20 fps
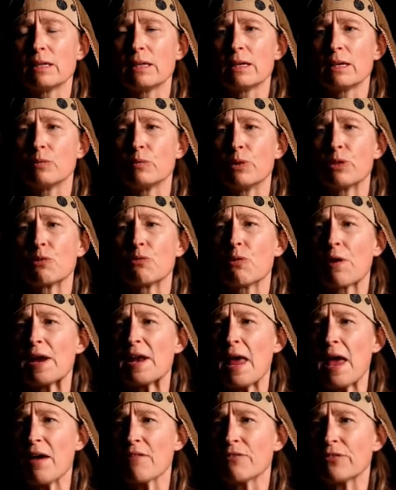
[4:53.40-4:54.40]
And with great
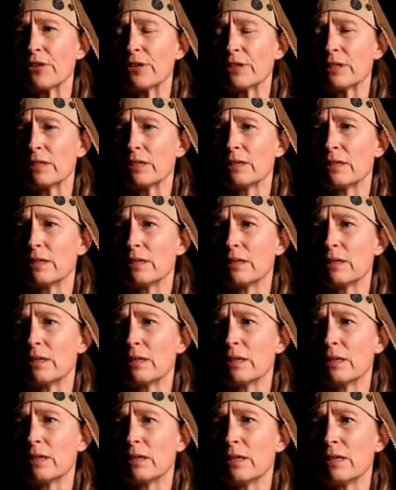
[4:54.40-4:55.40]
effort,
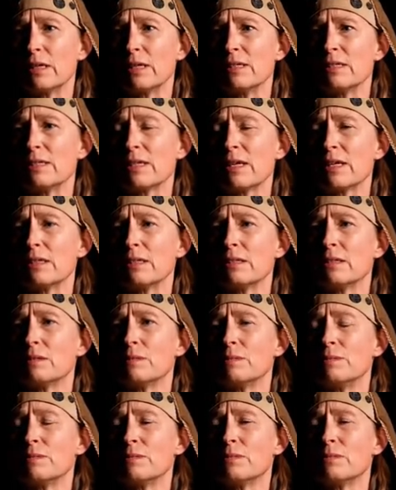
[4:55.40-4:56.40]
he said,
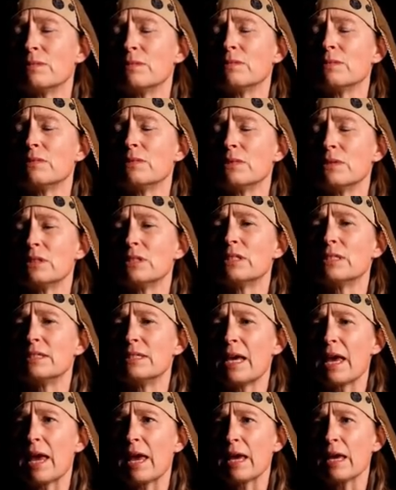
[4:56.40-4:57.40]

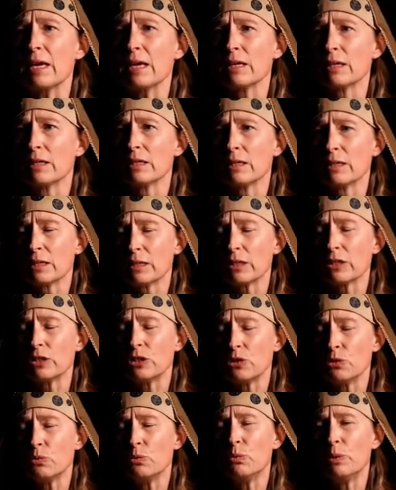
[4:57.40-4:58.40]
"Today,
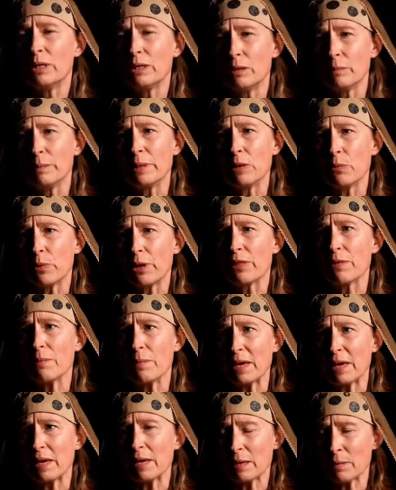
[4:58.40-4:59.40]
you will be with
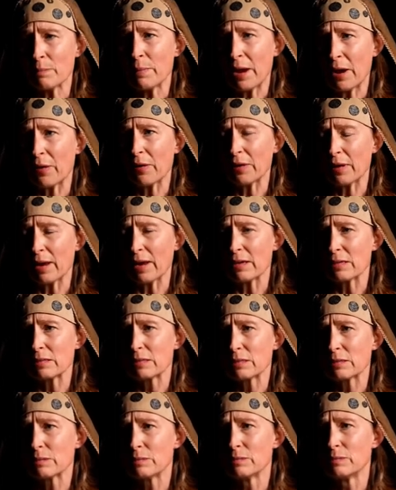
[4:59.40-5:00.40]
me in
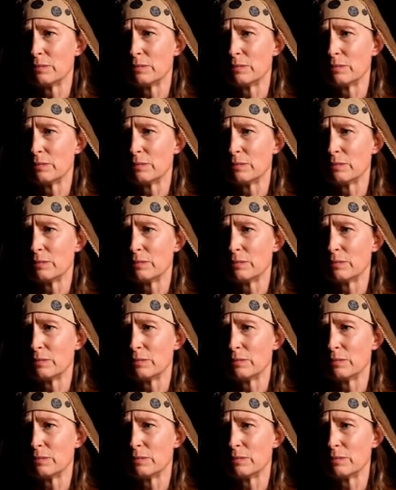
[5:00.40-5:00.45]
paradise."